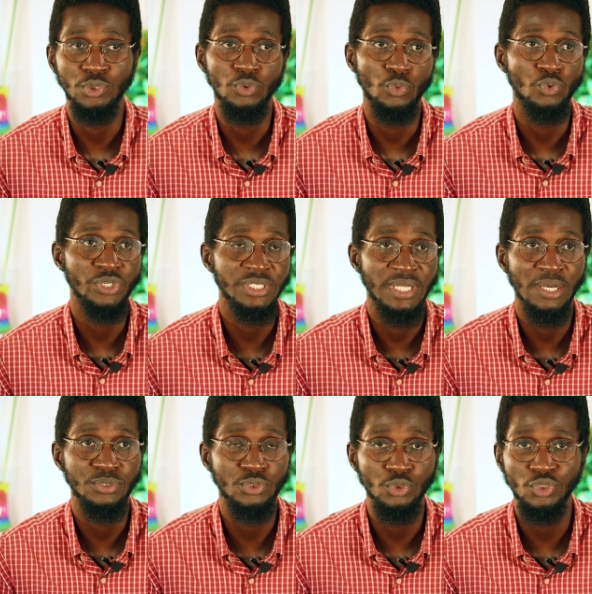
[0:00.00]
You reached
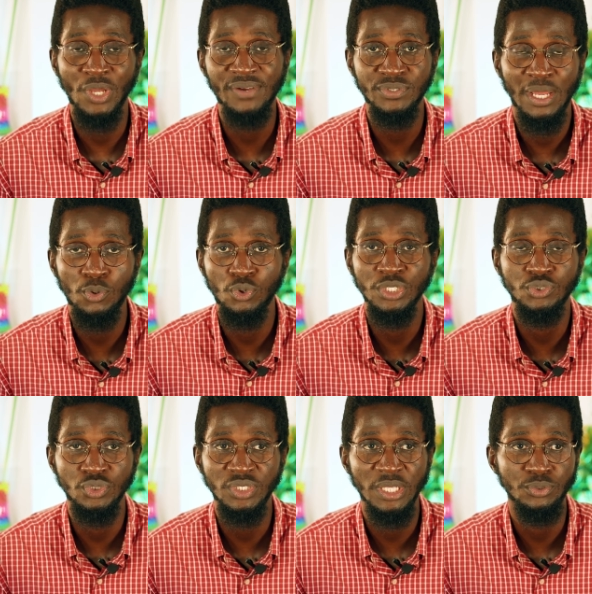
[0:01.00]
out, so you have to now go
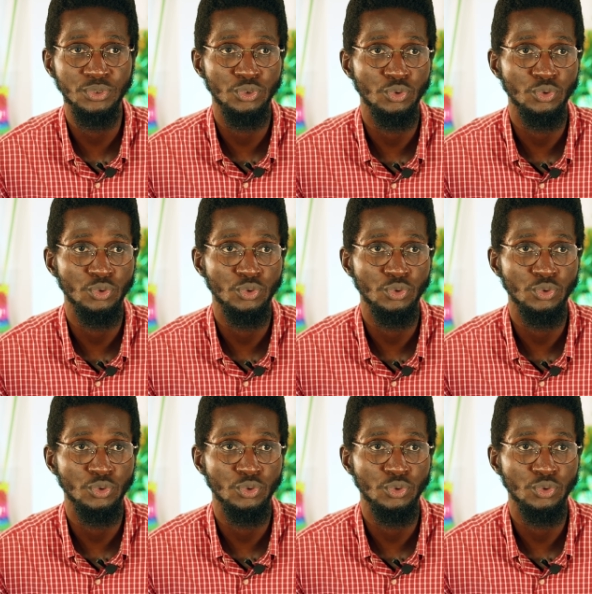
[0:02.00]
into details.